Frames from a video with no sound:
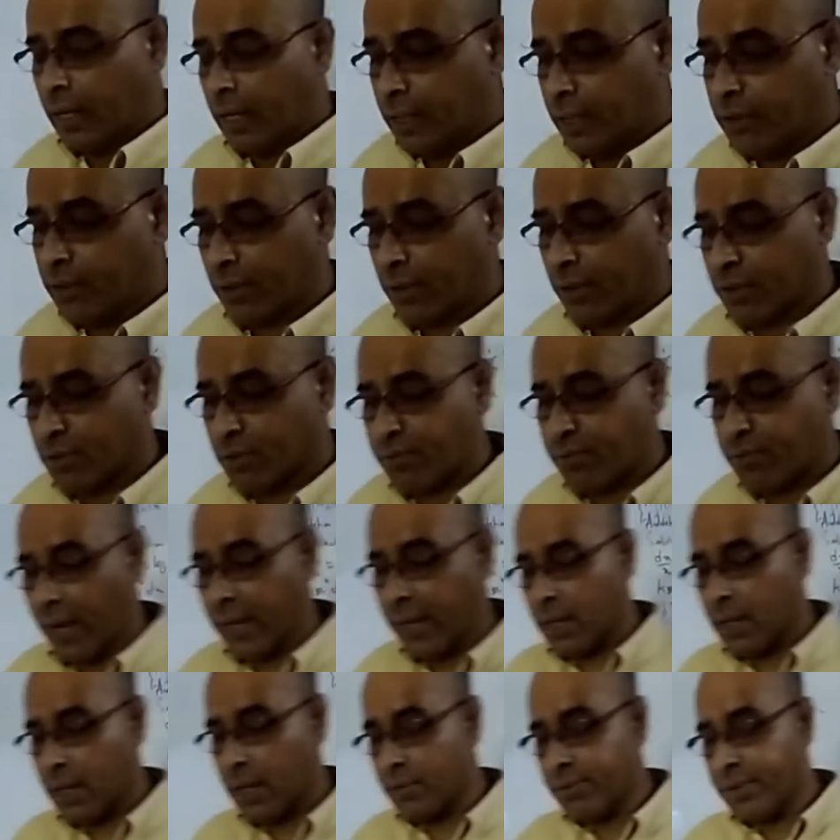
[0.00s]
You have to
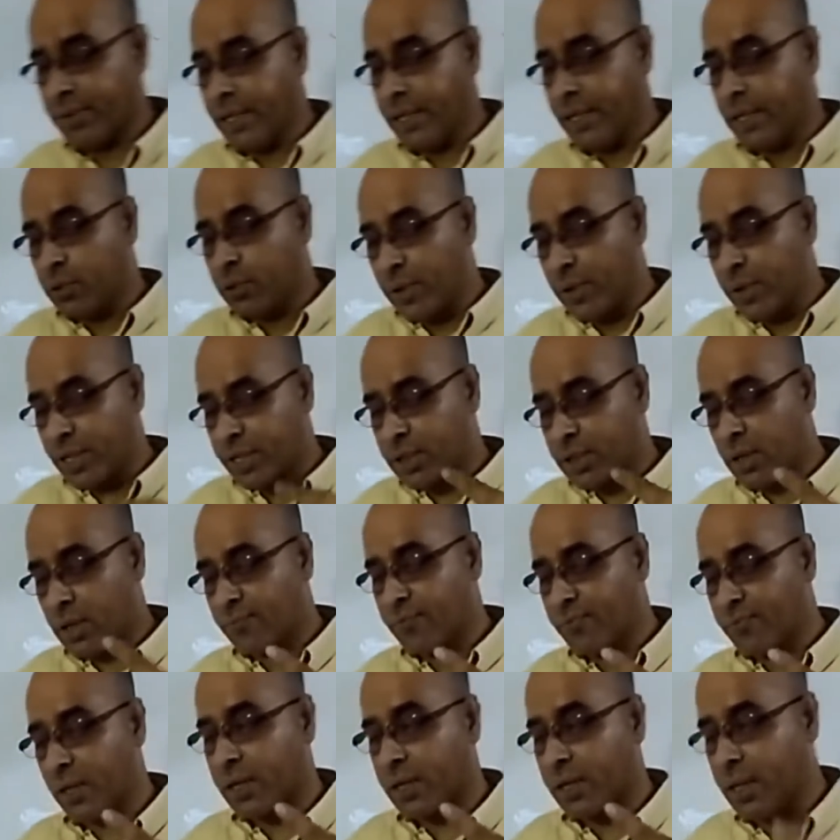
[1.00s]
find out the equation
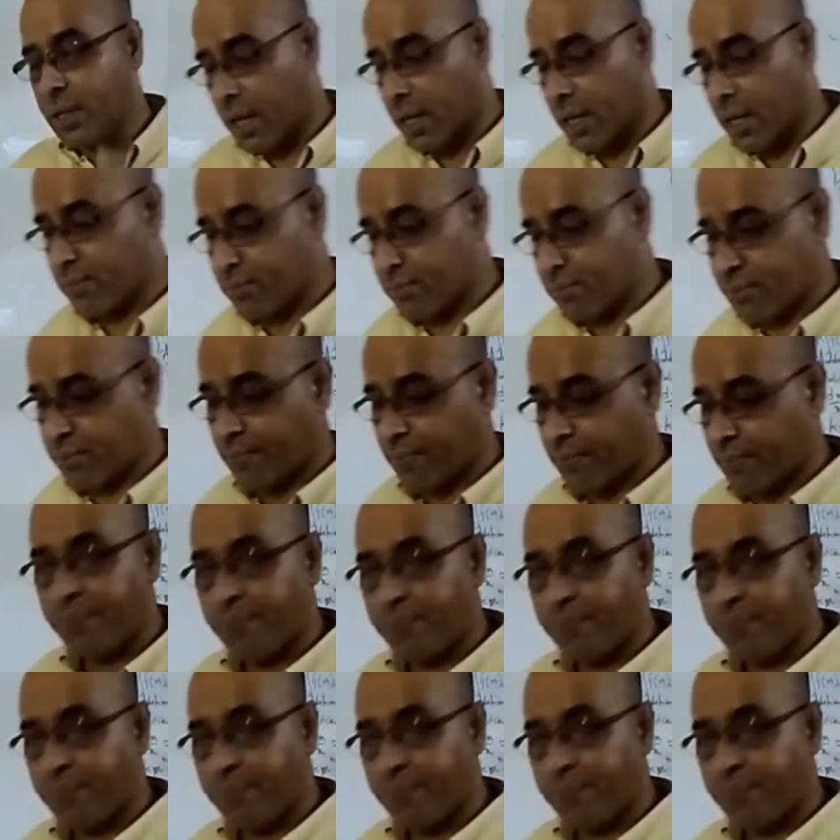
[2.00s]
of the curve